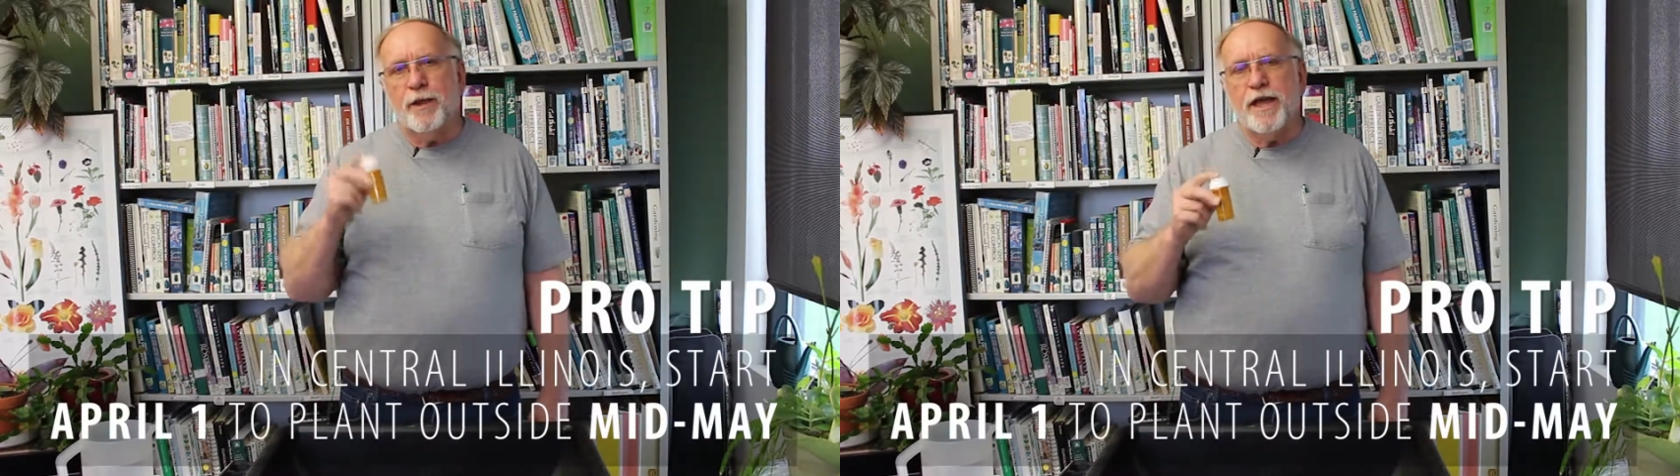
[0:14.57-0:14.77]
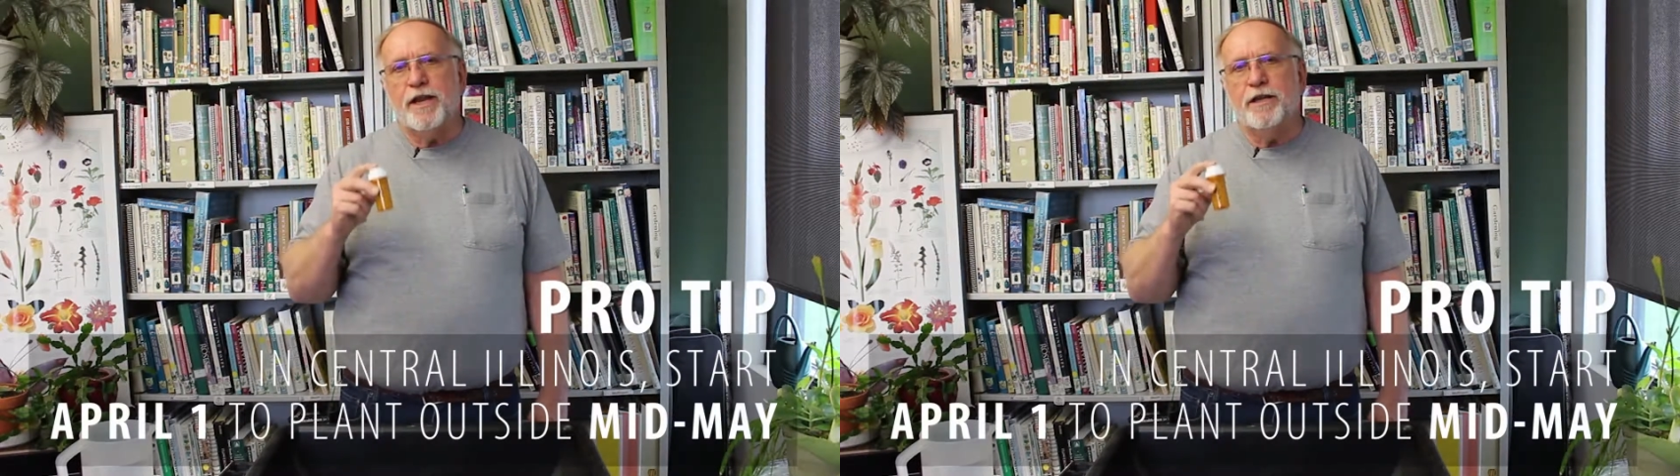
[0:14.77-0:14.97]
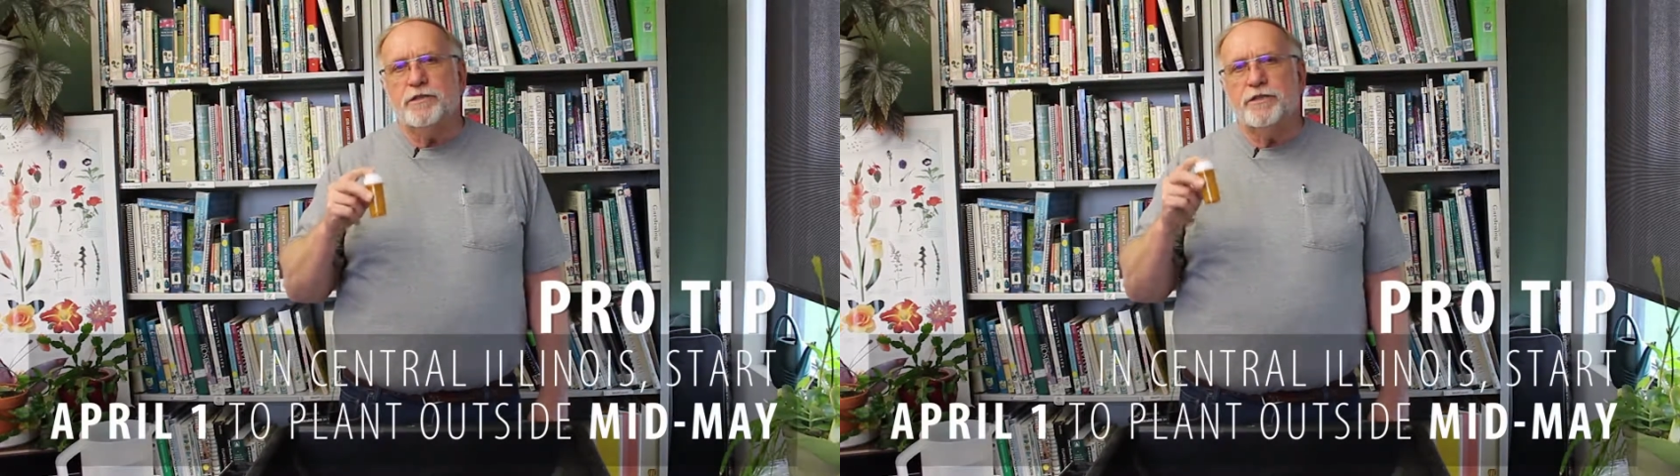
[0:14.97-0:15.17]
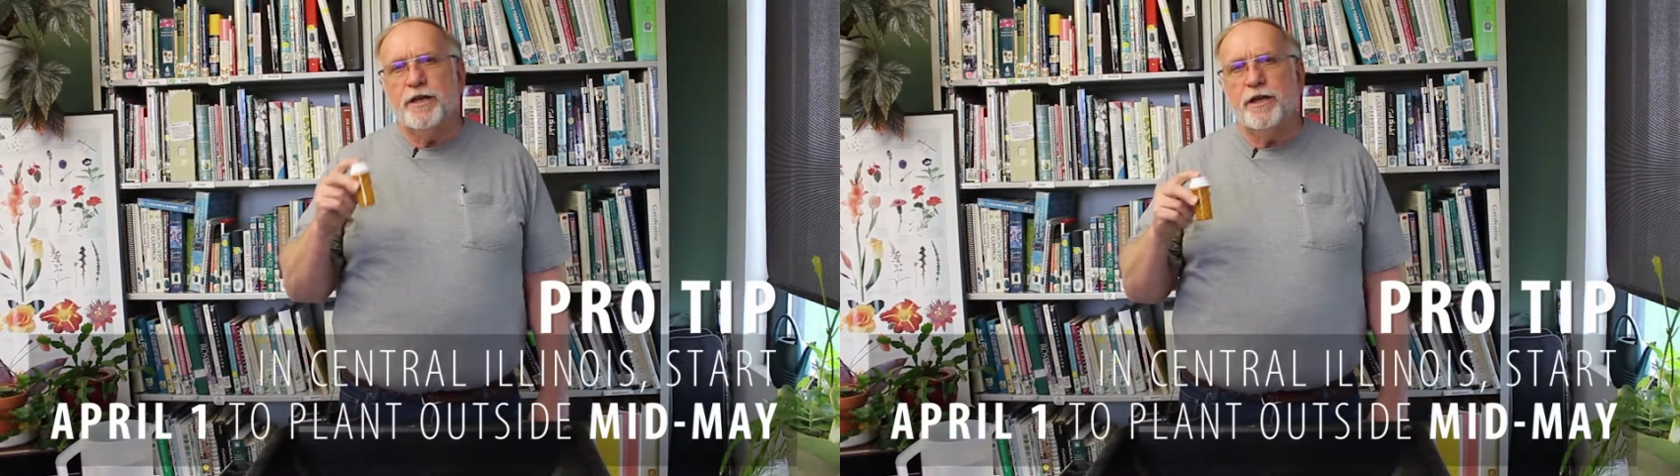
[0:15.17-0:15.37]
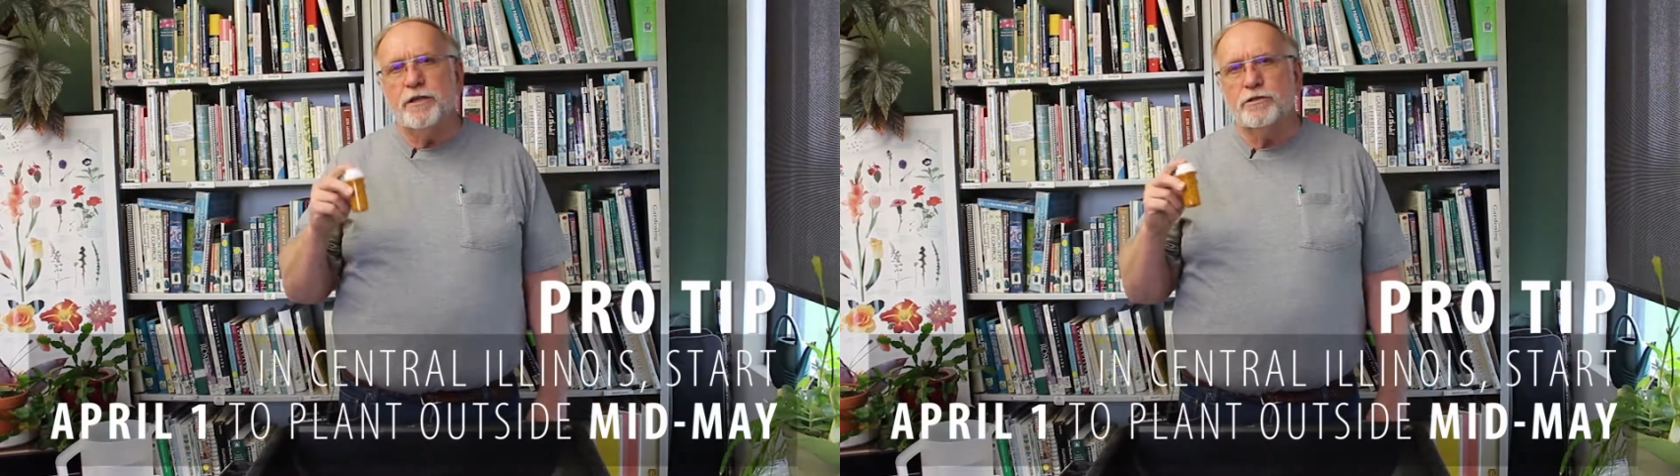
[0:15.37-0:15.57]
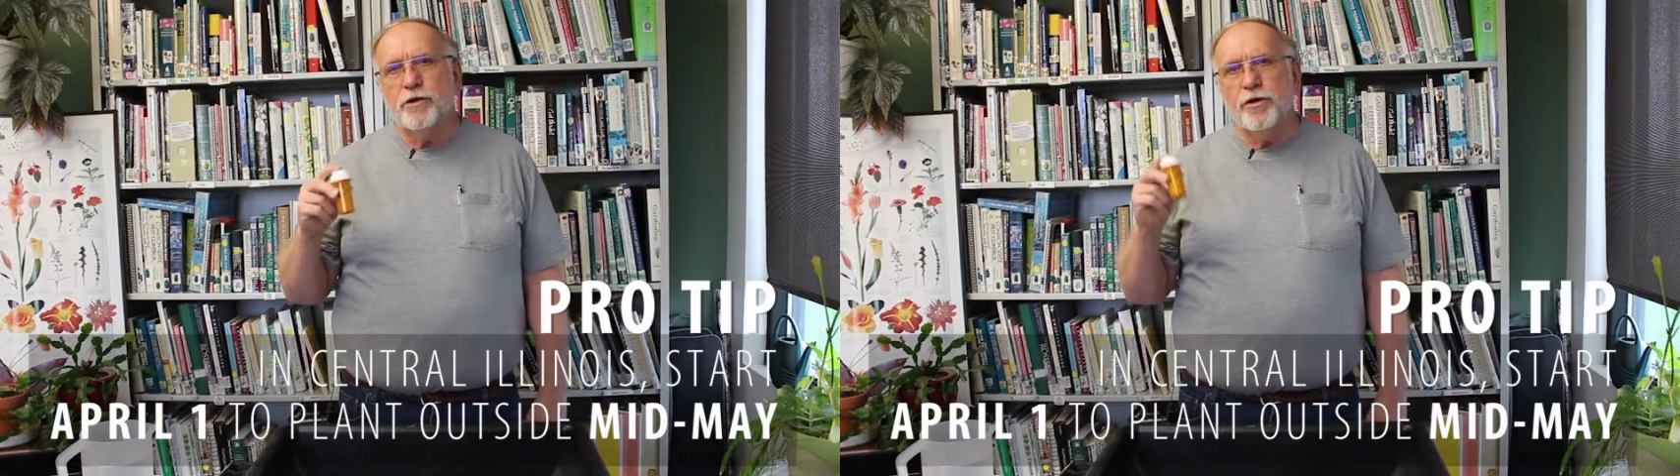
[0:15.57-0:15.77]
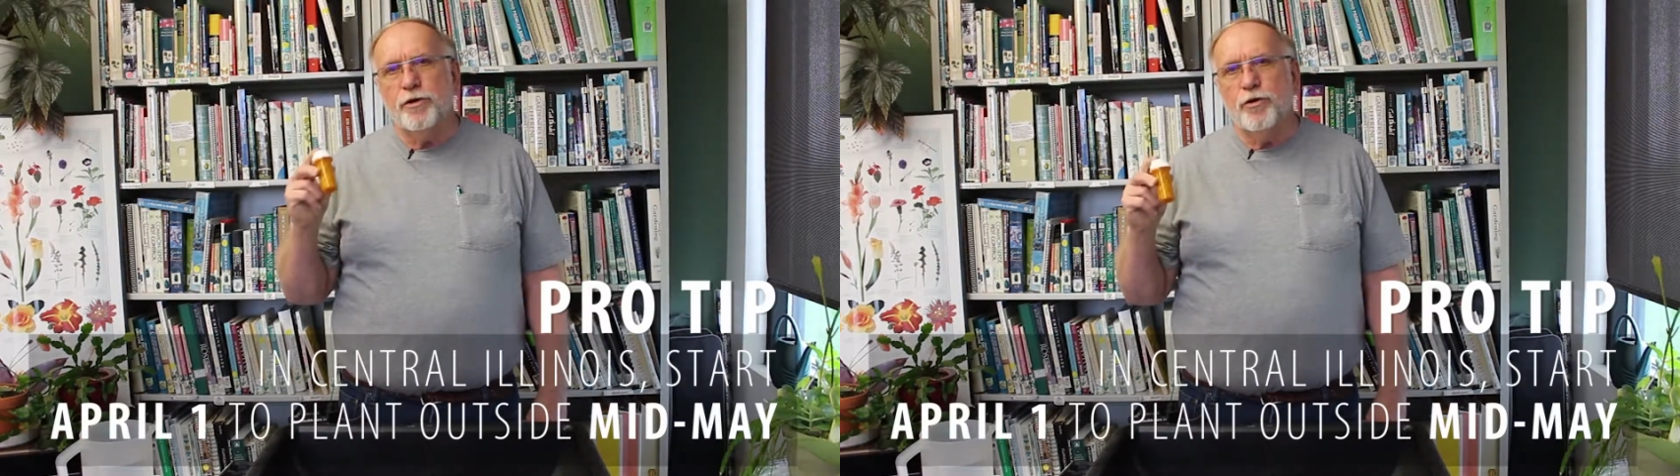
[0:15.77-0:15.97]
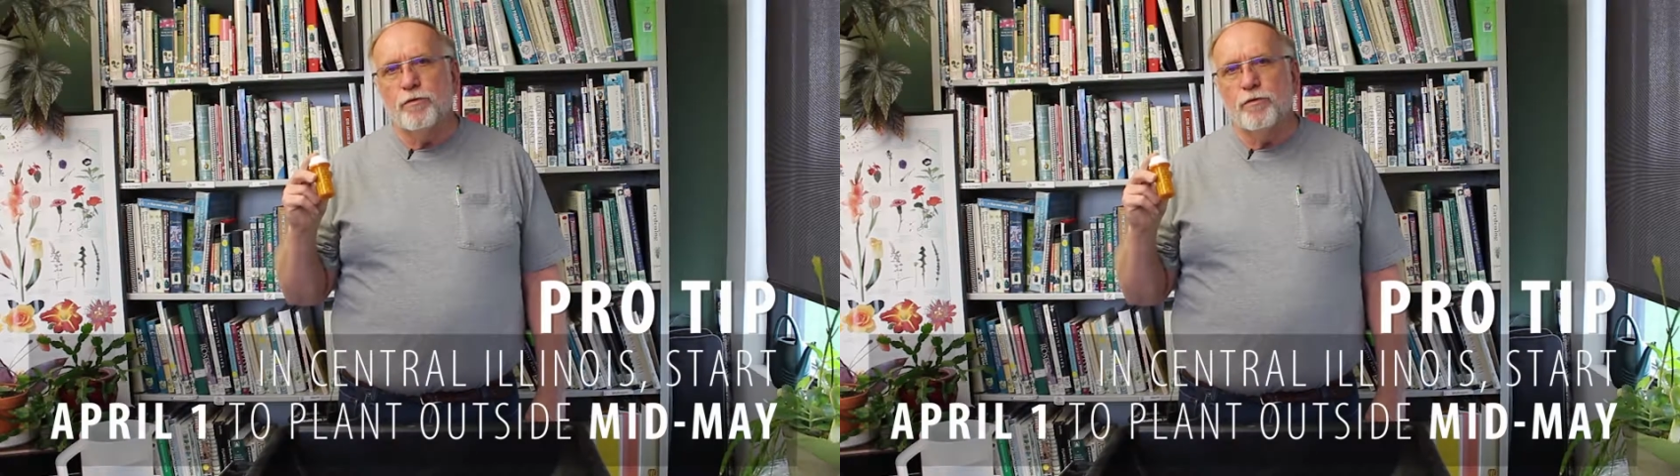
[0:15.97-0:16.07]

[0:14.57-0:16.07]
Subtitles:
planting the seed and starting